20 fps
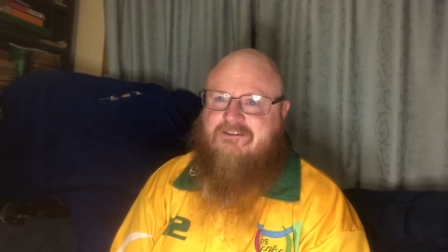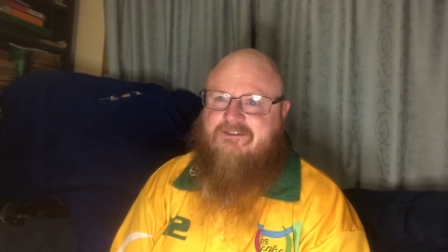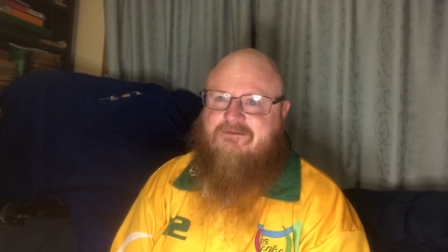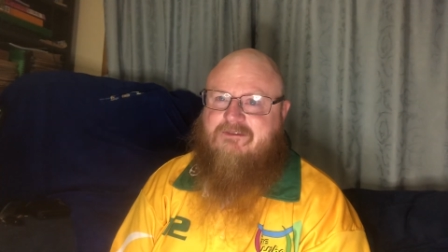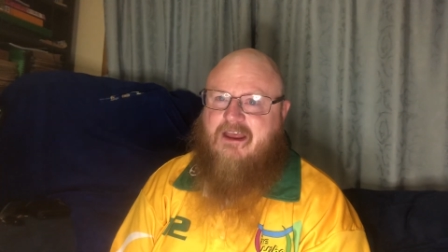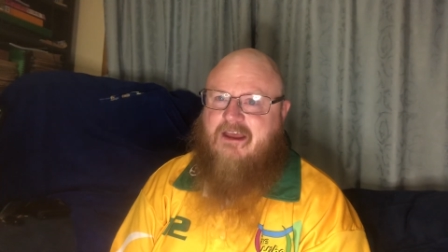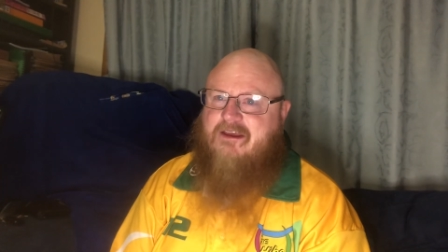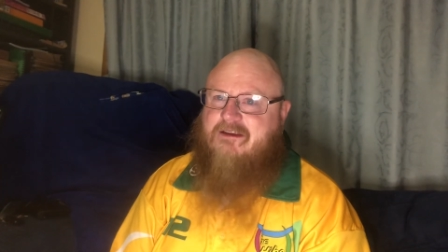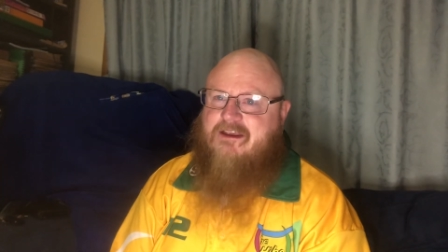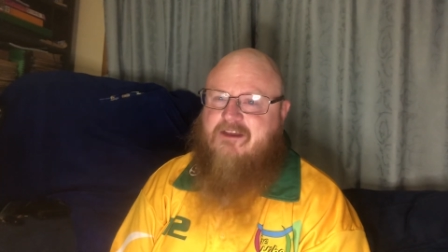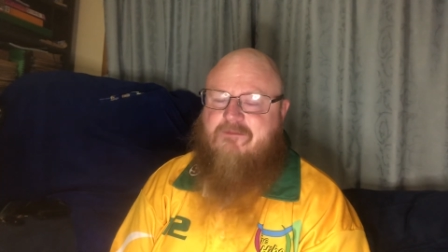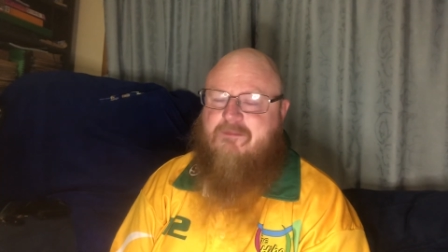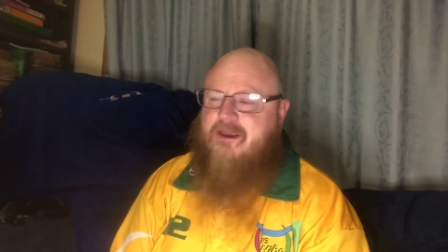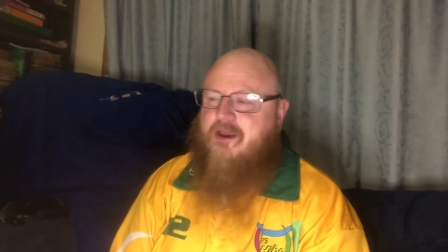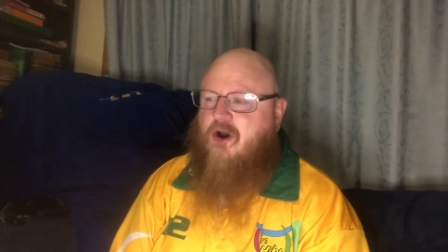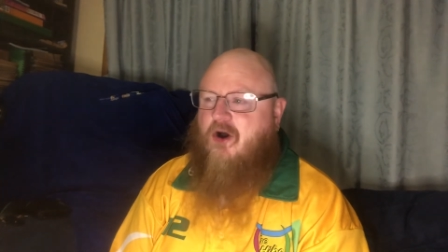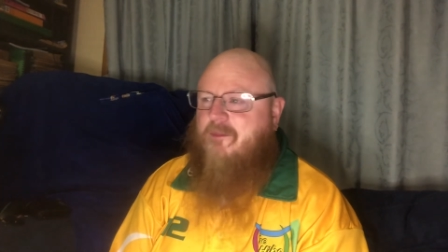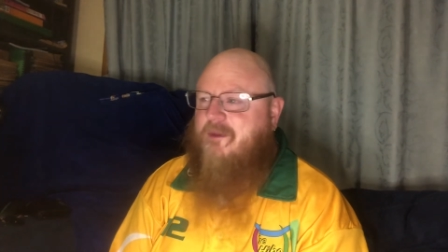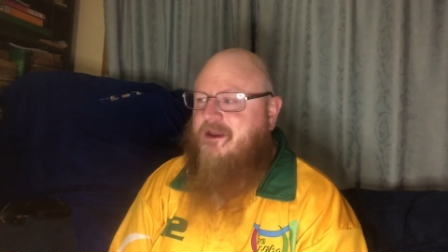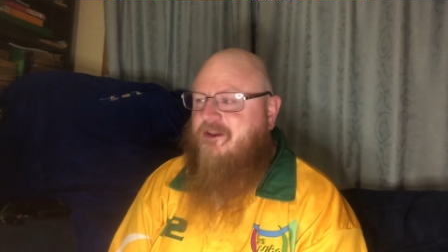yeah, give me
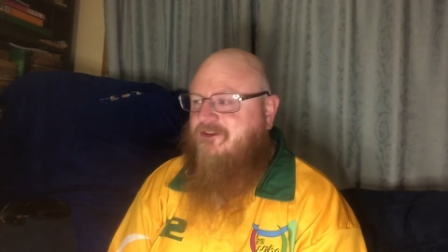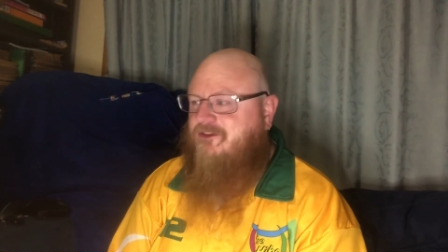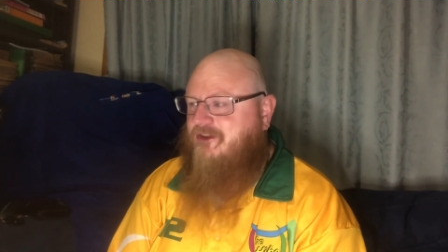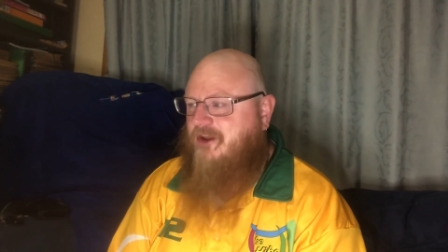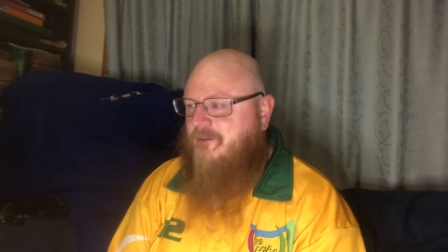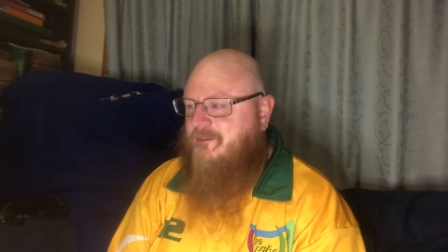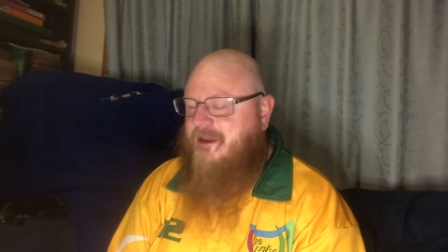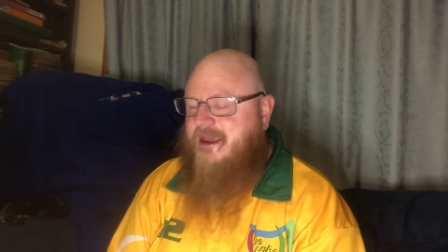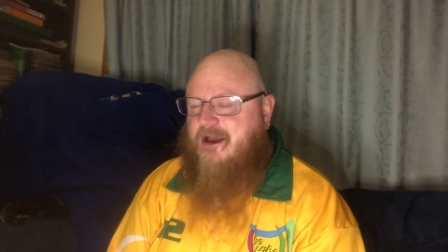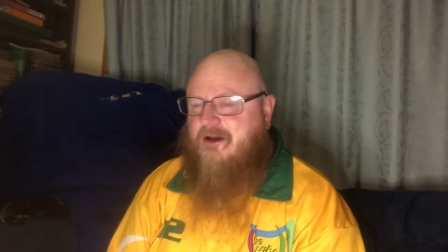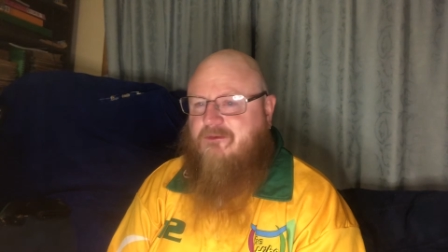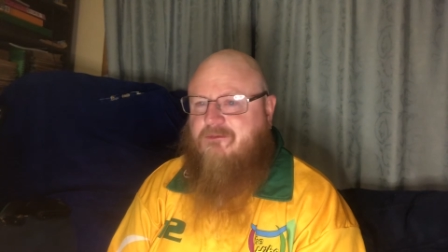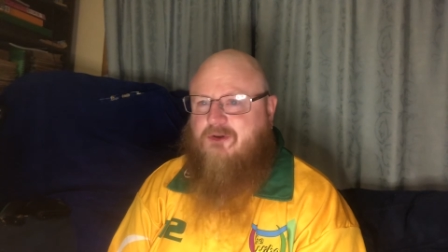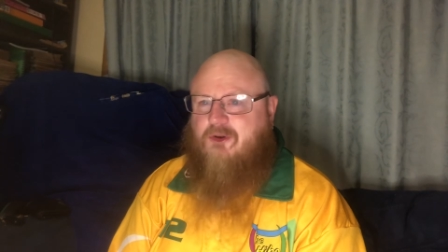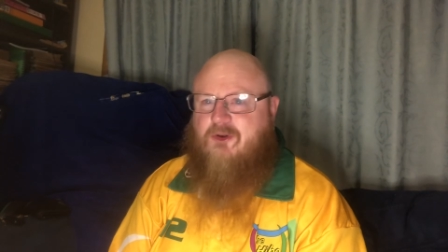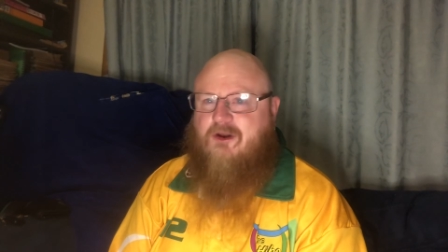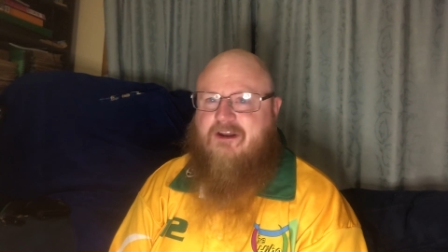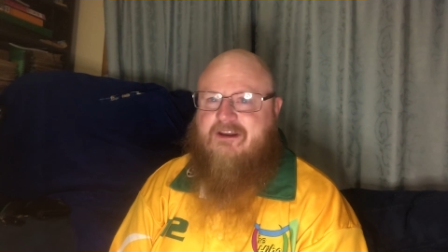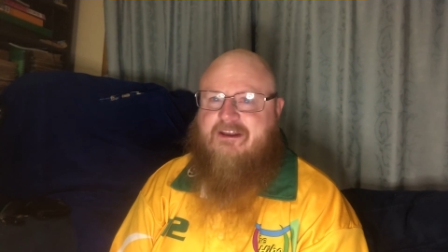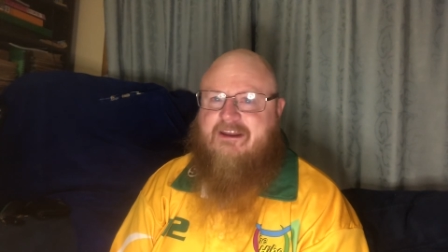comments. Tell me how
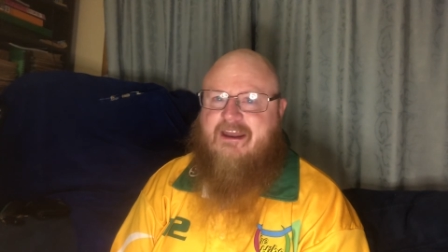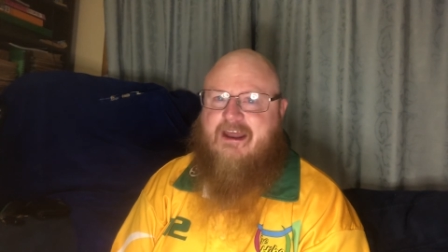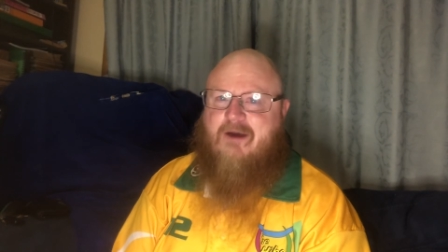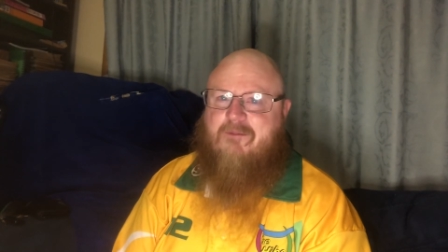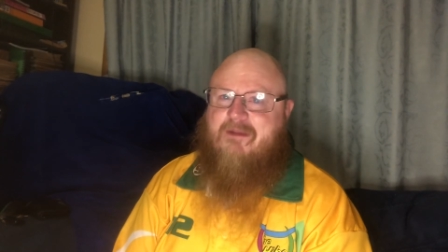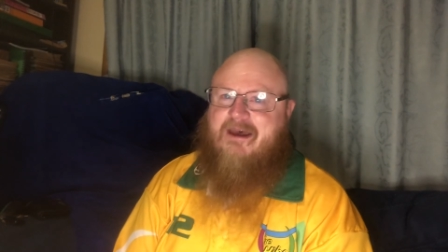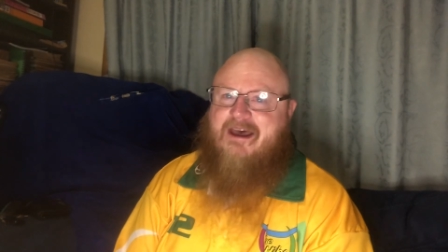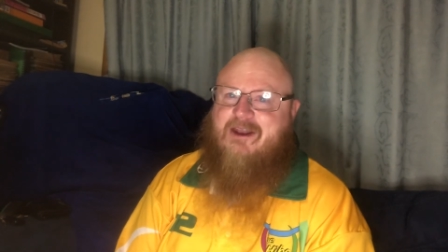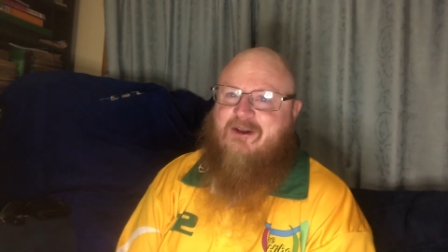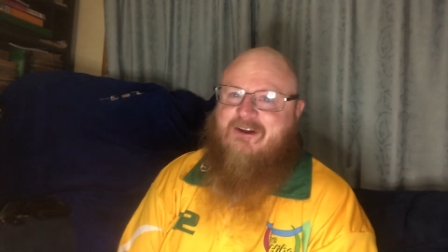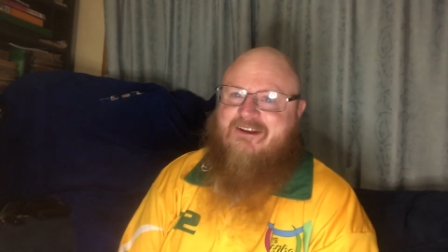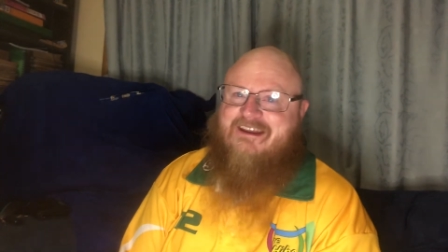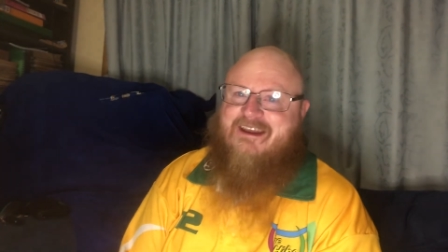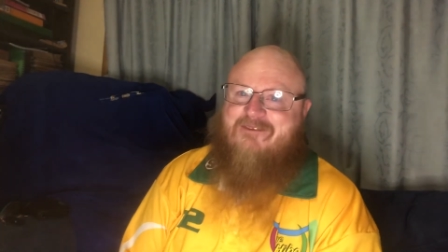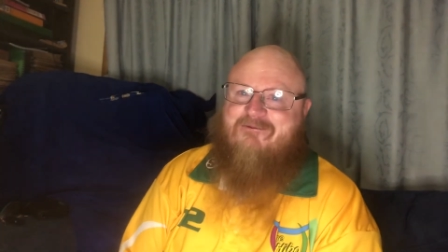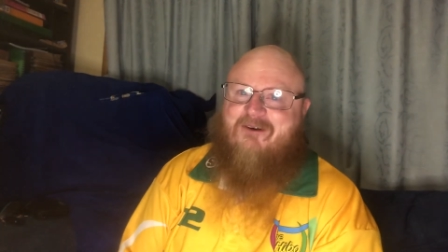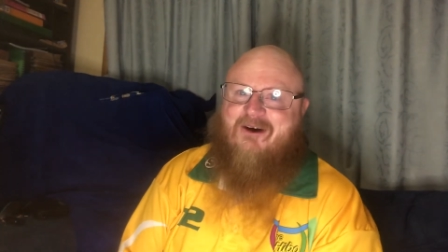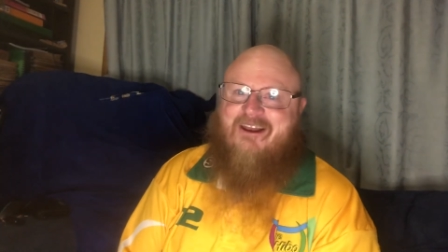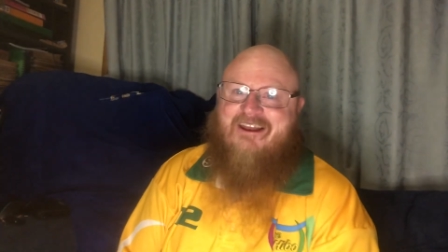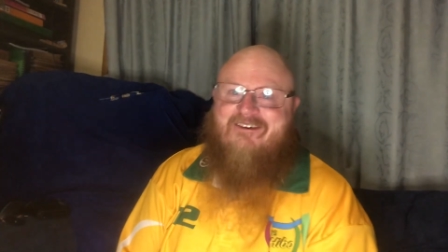good I did, how bad I
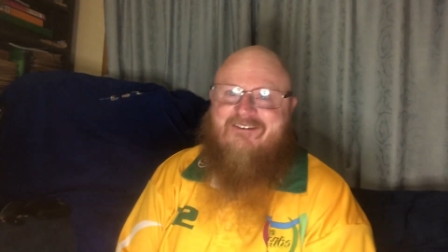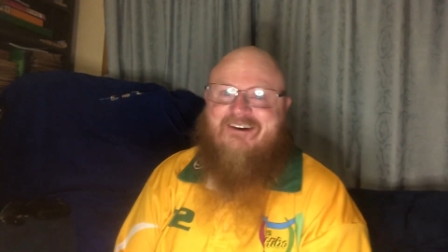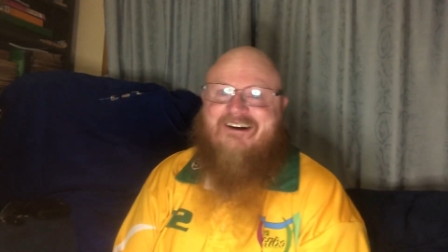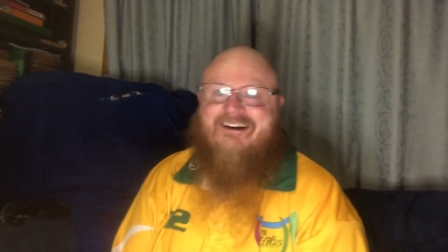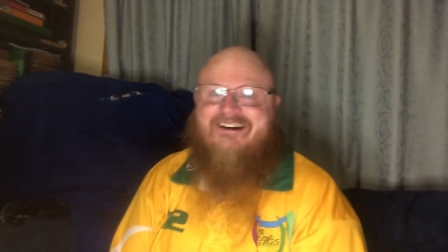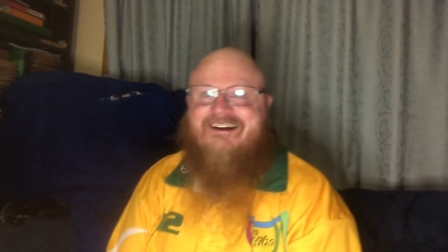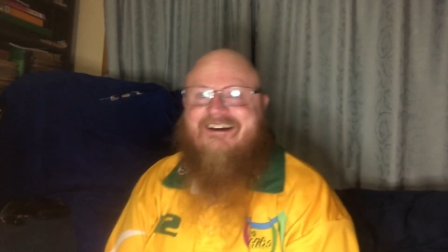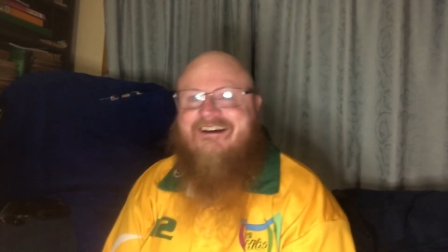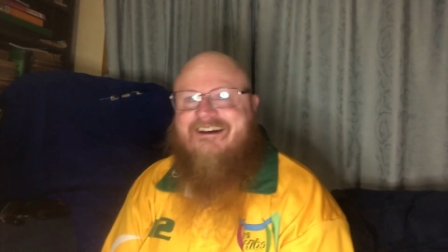did, whatever.